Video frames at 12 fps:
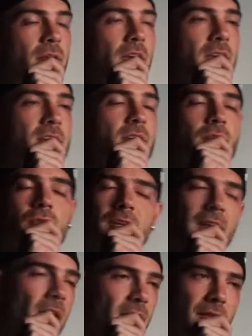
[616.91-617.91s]
Okay, so you did
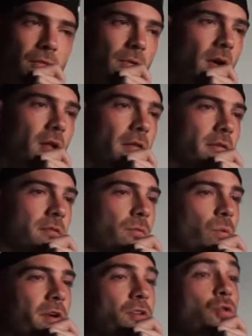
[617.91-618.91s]
not get through college.
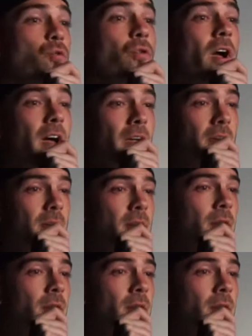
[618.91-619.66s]
What did you try?